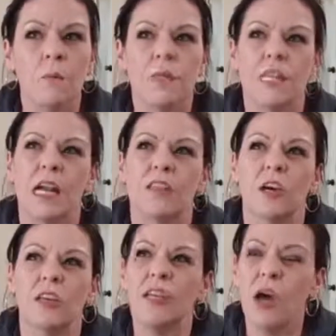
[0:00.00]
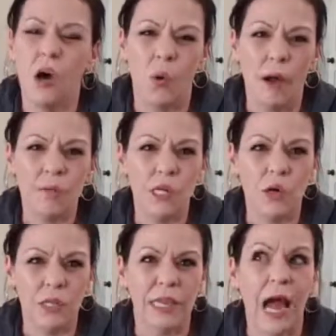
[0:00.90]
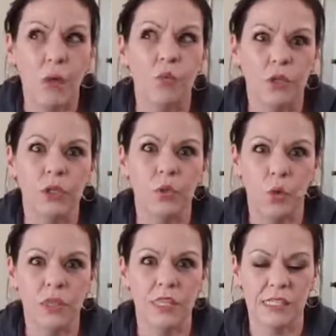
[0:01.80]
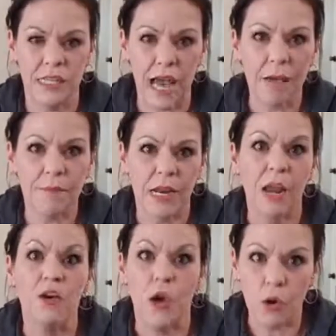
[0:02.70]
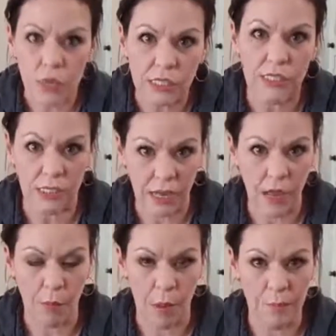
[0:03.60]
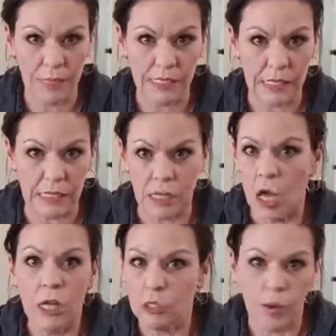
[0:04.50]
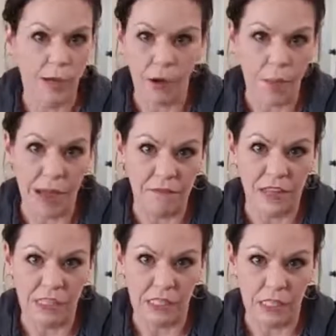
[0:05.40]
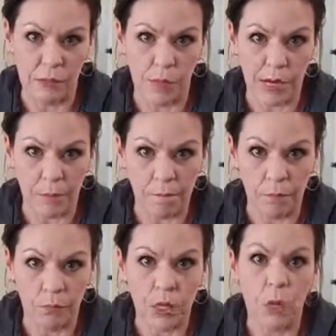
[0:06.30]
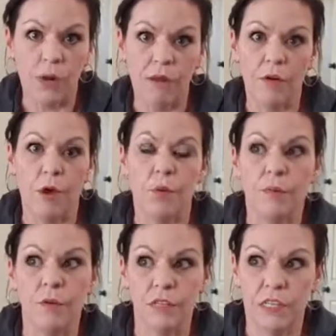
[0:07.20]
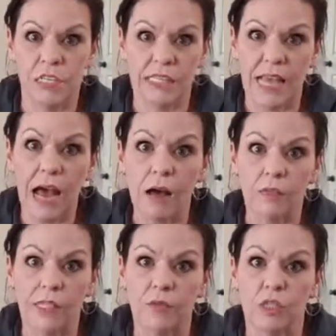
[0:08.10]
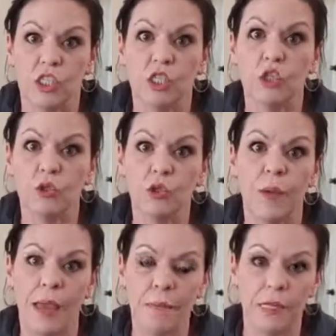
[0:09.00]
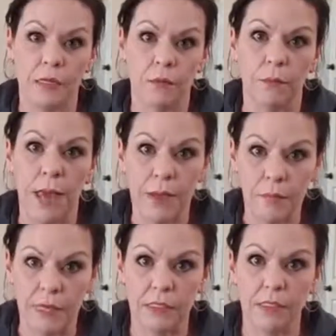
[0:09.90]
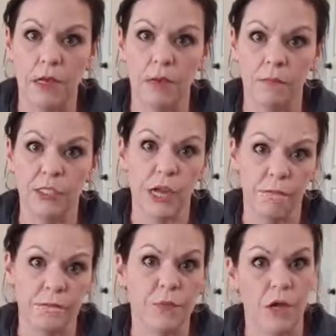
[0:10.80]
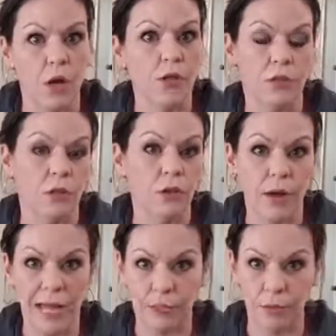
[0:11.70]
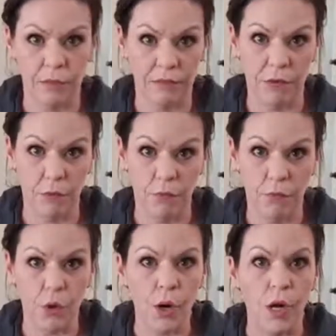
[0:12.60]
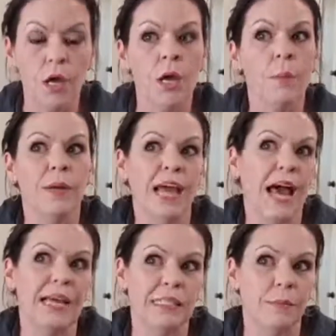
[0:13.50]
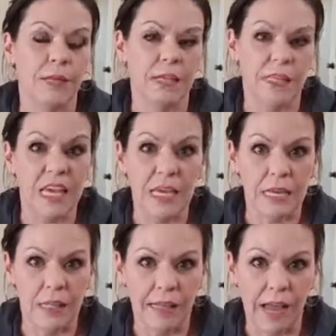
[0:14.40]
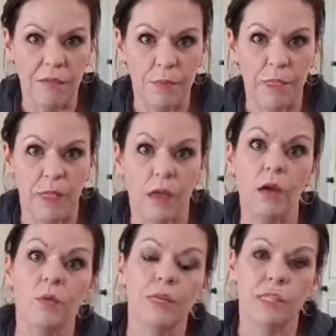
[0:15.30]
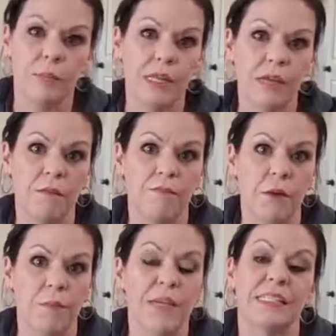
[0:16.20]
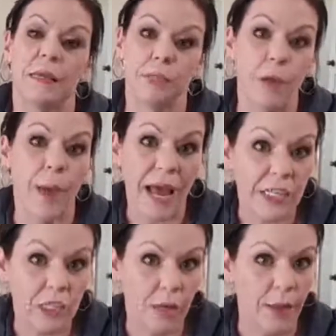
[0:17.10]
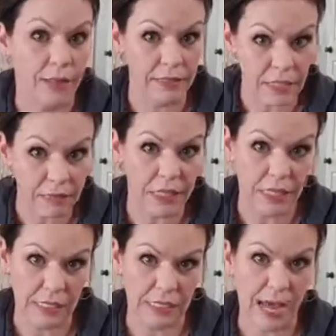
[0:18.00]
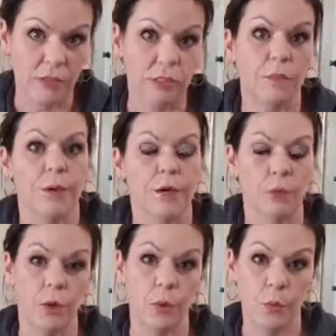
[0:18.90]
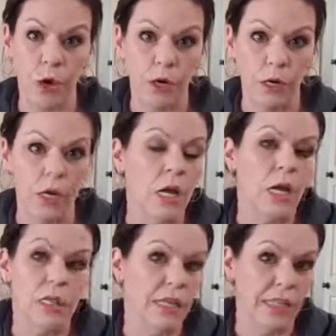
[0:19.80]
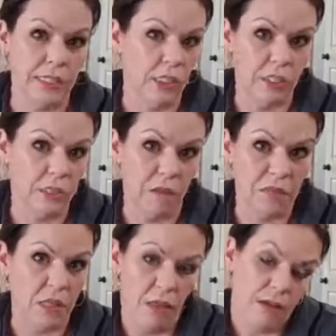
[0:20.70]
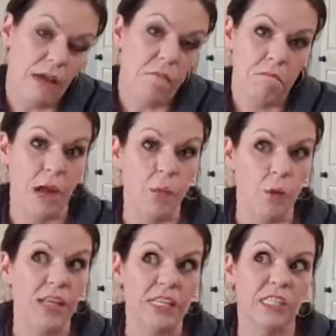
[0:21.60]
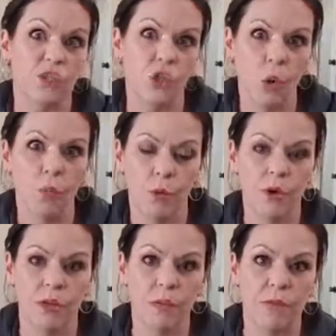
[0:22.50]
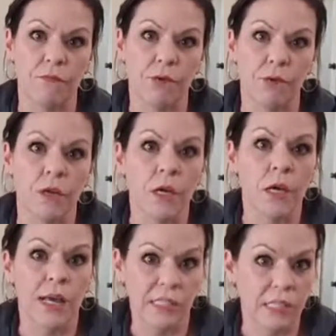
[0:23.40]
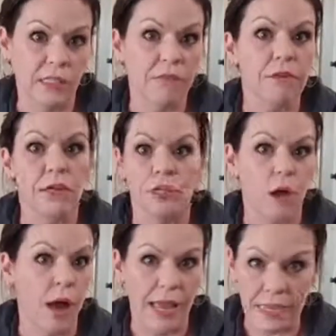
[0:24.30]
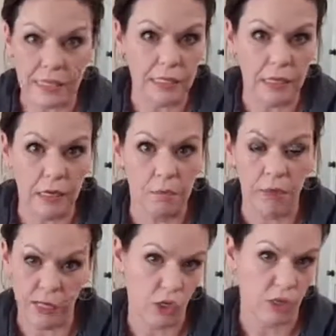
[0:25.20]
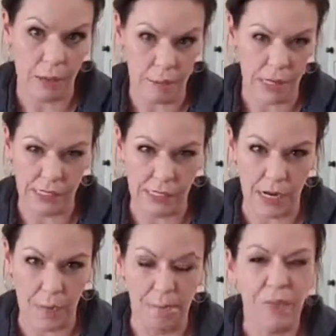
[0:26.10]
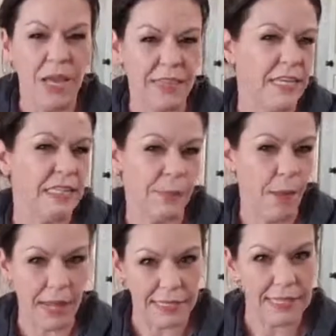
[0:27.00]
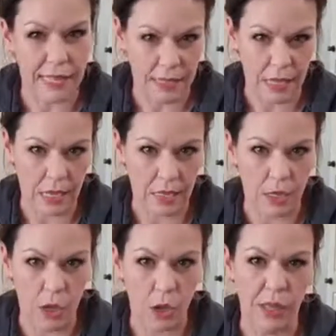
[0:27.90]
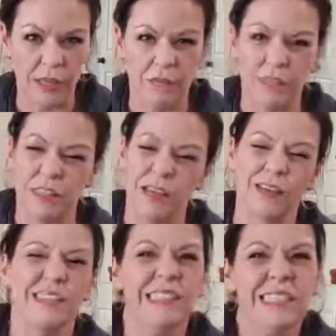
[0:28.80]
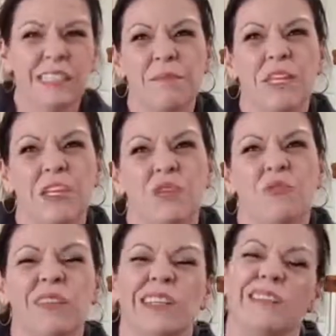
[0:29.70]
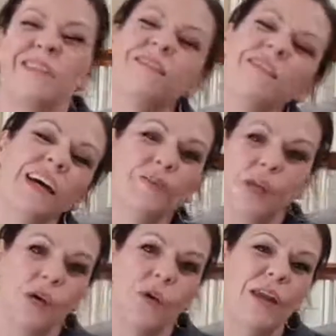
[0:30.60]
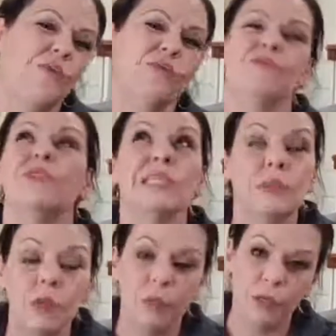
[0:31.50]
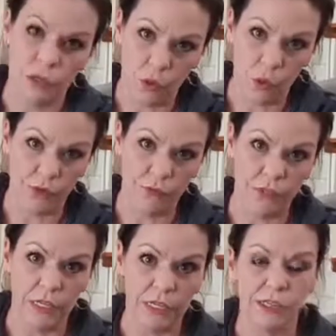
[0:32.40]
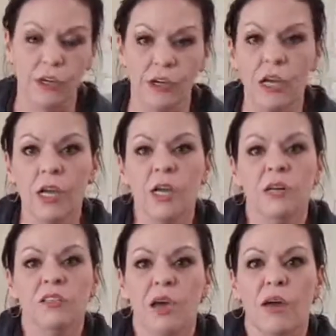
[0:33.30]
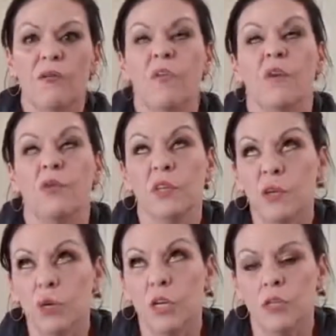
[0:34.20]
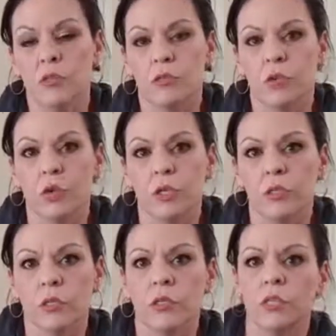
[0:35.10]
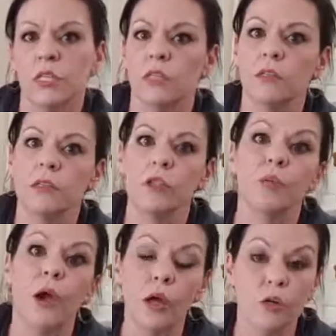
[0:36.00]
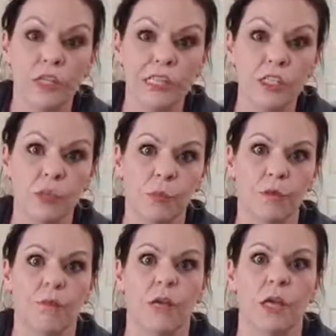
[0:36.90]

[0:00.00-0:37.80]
But then I thought, no, I really want this to happen. I know this is going to help my business, so I don't mind investing this money. Whenever we moved into this house, like, it was a huge payment jump from the little house we were living in before. But it hasn't been a thing. Like, I haven't been like, oh, where's that money coming from? Because I'm so passionate about living in this house compared to where we were, that it's just something like, yeah, it's so important to me for us to live here. So I easily make sure that money's there. I think it's a mindset thing, you know, like, if it's like something you were like, I don't know, I don't really want to put in the work for this, or so I don't know if I really want to do this course, then you probably don't need to. But if